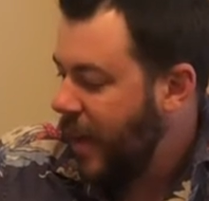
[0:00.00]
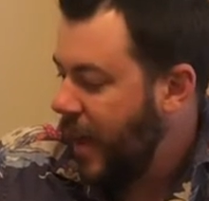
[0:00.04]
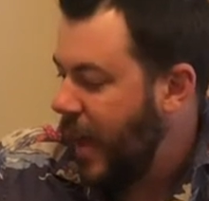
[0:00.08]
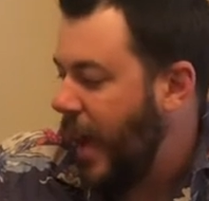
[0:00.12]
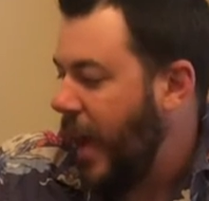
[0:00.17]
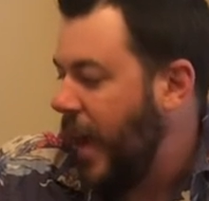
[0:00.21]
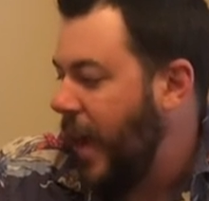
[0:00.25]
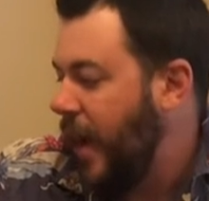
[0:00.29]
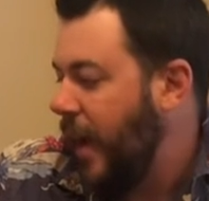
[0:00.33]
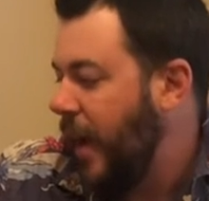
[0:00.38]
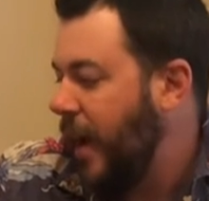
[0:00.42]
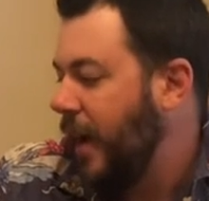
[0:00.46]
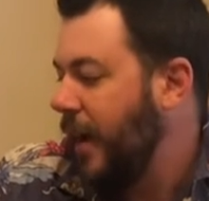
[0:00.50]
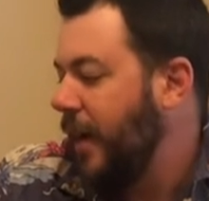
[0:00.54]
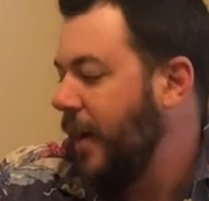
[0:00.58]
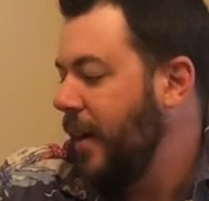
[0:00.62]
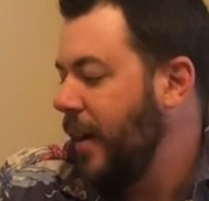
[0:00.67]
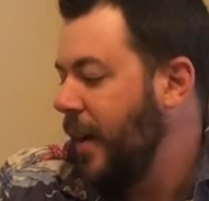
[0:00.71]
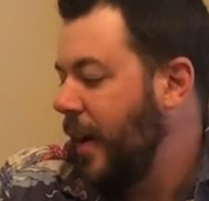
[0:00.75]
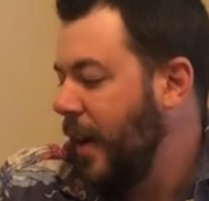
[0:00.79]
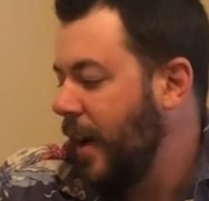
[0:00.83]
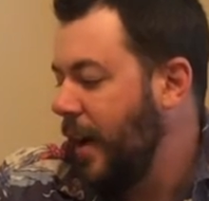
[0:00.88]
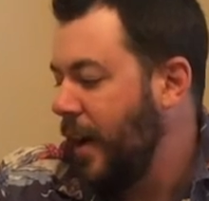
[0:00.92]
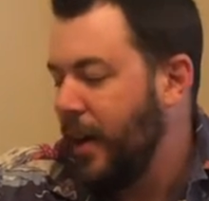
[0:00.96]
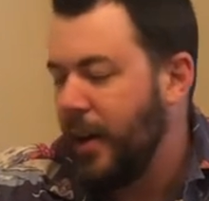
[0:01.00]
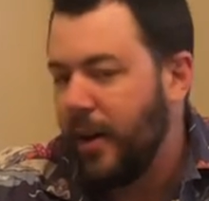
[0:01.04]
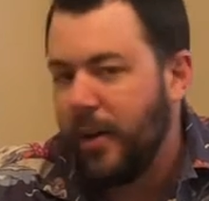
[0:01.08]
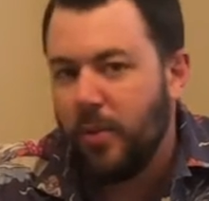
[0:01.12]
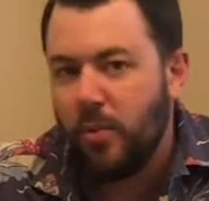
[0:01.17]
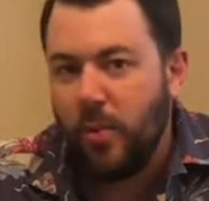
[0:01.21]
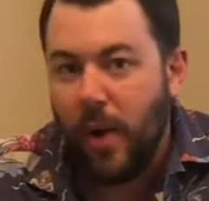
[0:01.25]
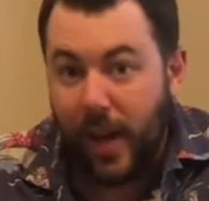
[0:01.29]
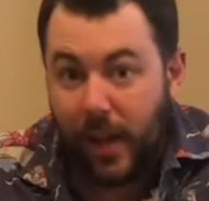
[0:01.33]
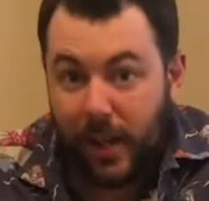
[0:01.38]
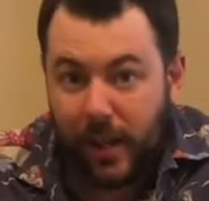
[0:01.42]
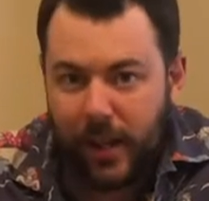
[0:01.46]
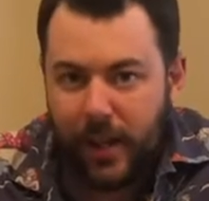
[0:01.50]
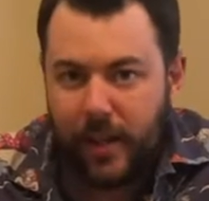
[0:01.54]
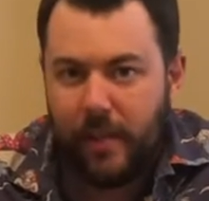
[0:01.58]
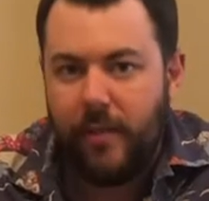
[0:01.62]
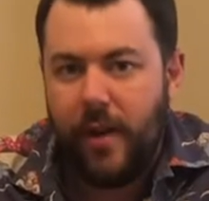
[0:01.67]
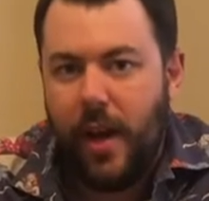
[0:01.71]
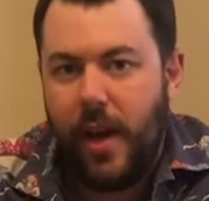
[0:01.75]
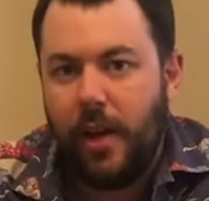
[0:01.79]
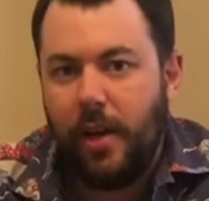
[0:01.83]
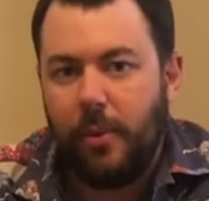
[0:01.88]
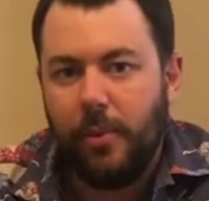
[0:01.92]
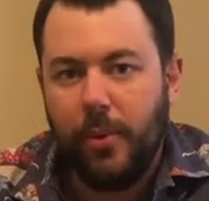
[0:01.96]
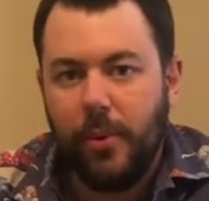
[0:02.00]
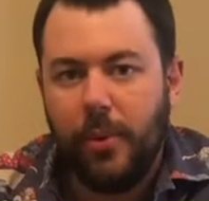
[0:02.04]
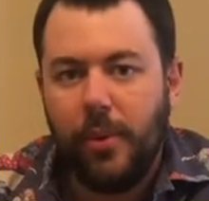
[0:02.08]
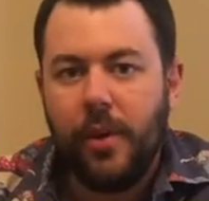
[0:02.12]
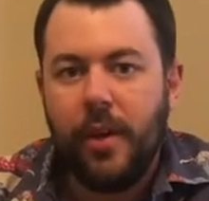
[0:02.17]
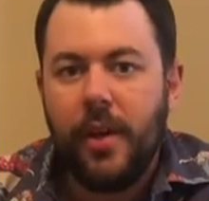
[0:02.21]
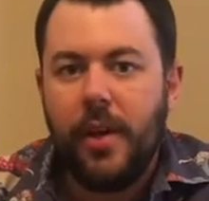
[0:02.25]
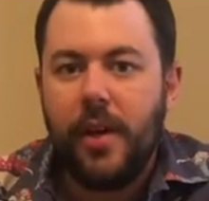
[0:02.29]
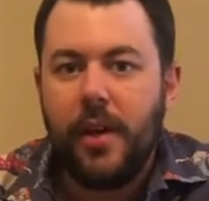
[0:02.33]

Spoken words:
and readily available.